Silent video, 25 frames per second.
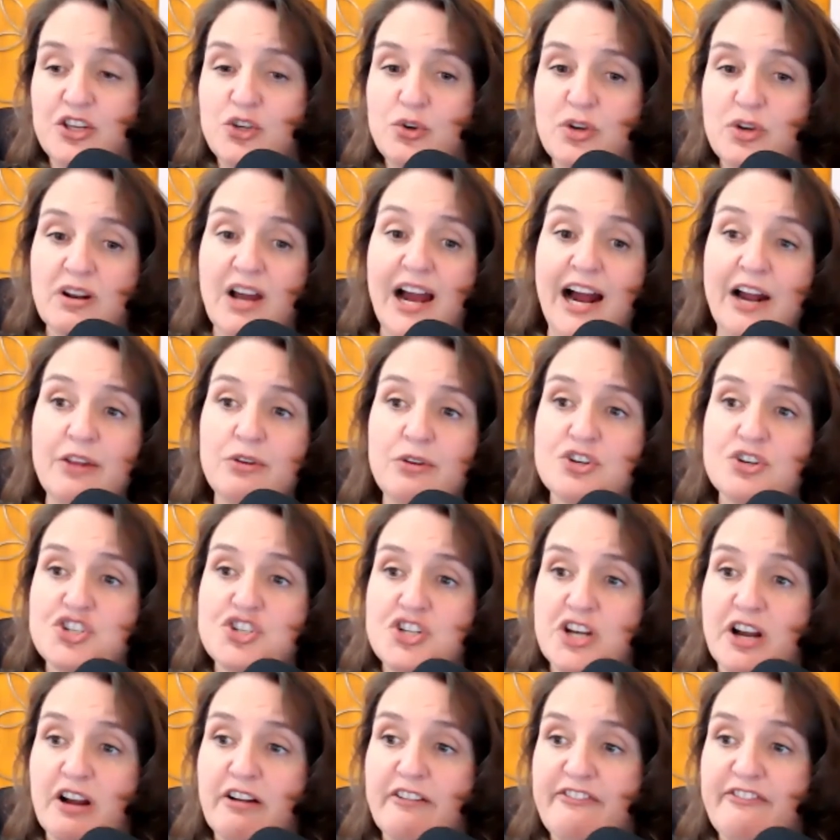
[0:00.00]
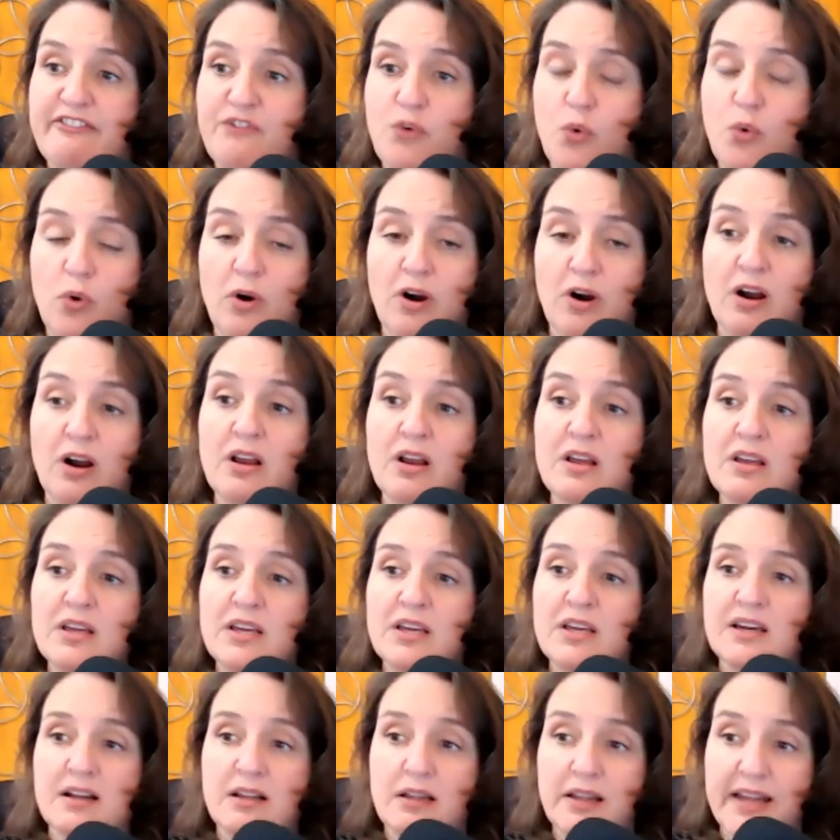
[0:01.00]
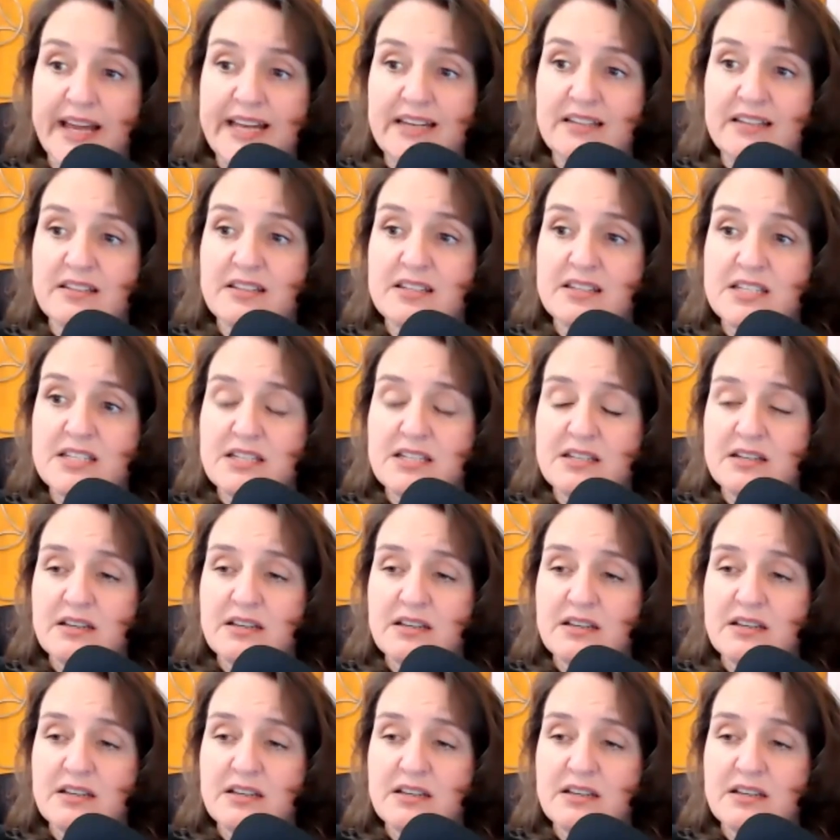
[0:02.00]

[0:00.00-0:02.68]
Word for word: You can either share for Clayton's